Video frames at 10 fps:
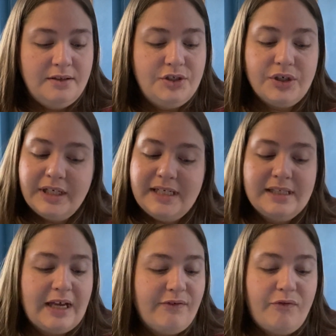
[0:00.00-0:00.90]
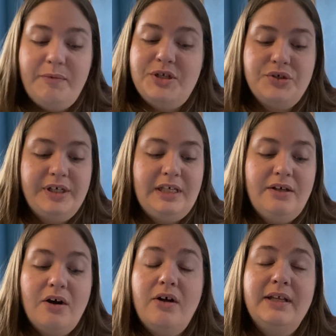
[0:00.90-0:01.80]
During his life of ministry, he
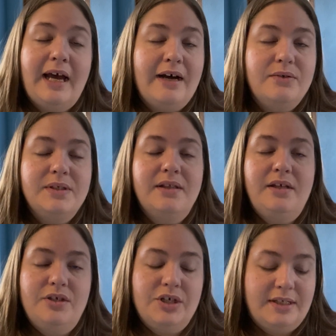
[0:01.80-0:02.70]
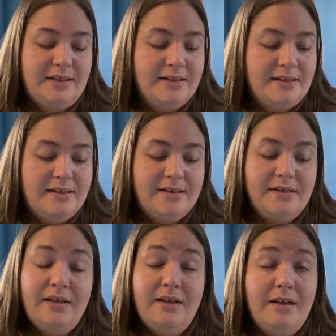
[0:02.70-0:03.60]
called out the injustices
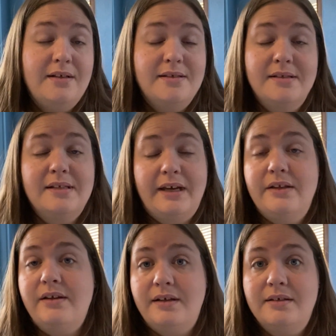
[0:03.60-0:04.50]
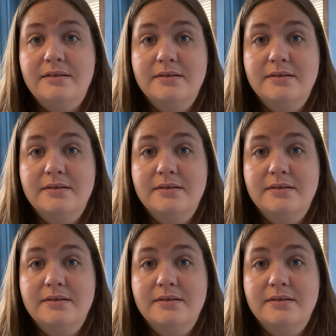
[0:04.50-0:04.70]
in his society.